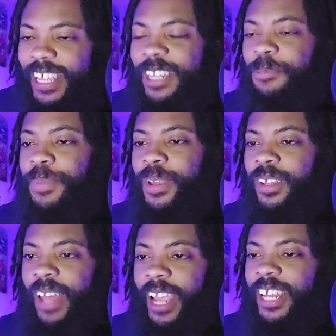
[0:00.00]
in
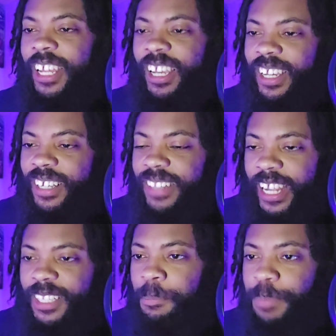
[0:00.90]

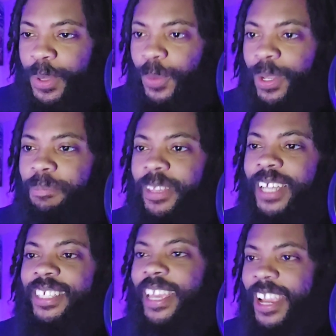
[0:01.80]
the build up
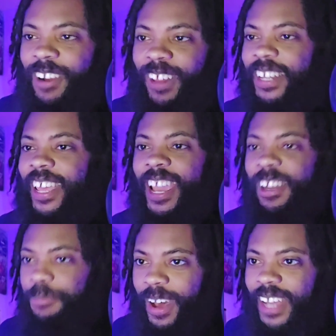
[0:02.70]
that's here, like the
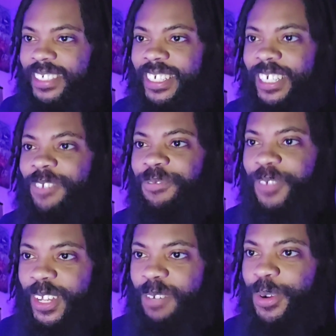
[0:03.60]
animosity. You can
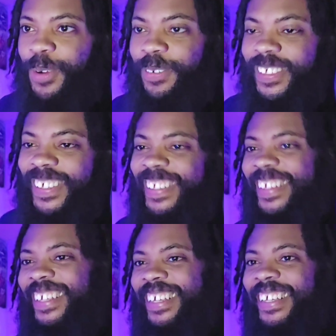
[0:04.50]
feel it, bro.
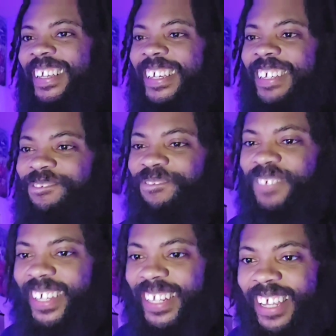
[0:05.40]
You can
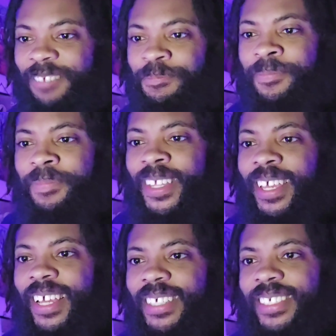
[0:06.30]
feel it.
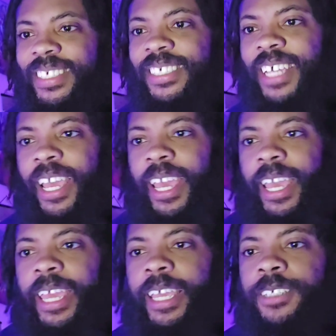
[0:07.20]
Says
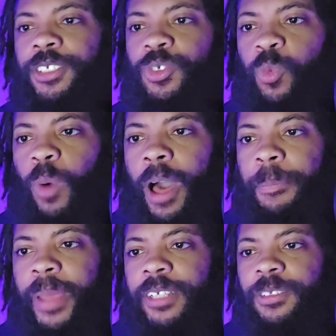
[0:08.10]
he can
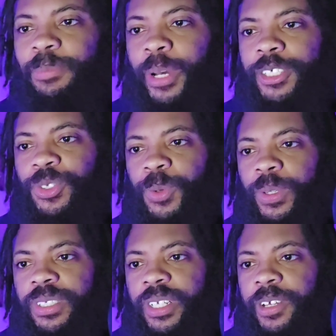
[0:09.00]
swap as much or
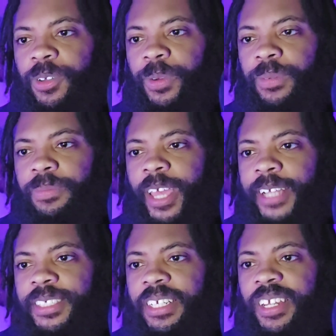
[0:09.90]
as little
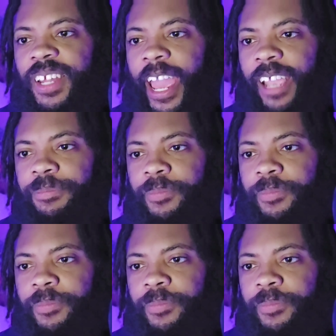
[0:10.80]
as he'd like,